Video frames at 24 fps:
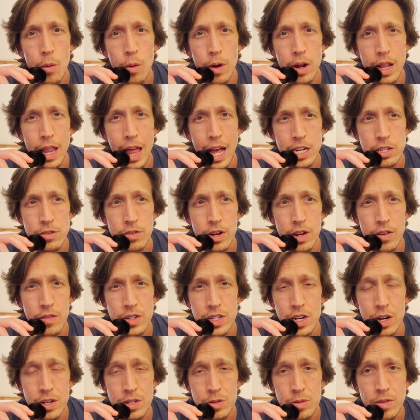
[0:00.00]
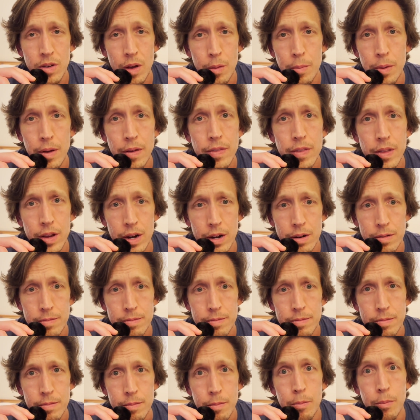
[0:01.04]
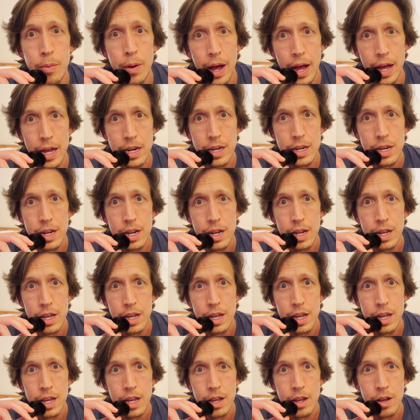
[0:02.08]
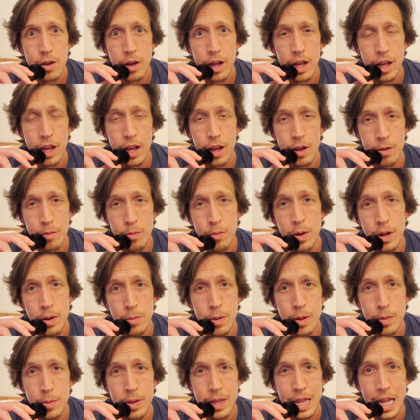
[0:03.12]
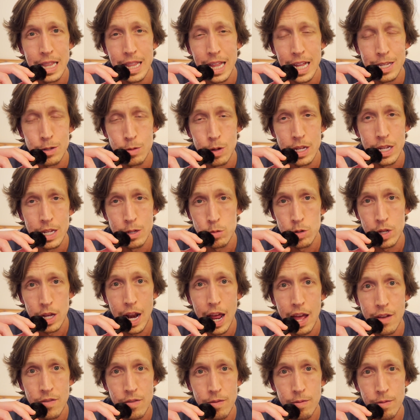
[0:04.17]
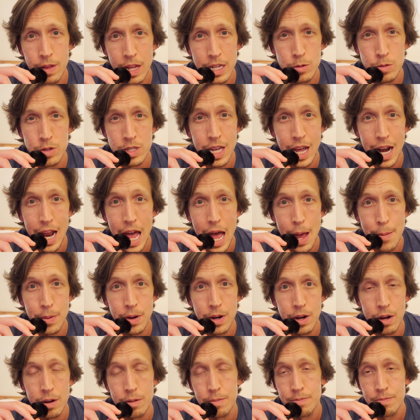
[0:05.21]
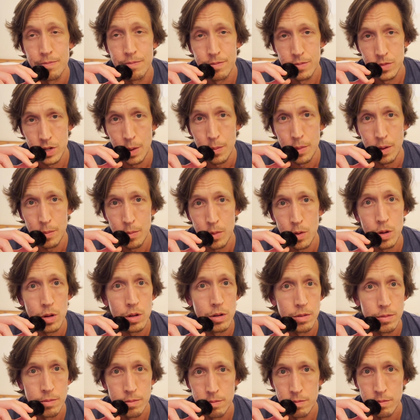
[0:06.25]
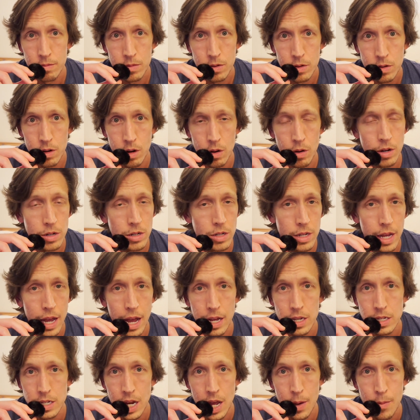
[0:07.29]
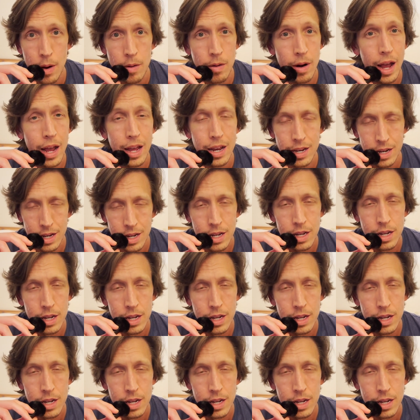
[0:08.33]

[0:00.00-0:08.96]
lacks forgiveness here because we've all been there, but that's what's got to happen here. So I'm being bold. No questions asked. Am I right?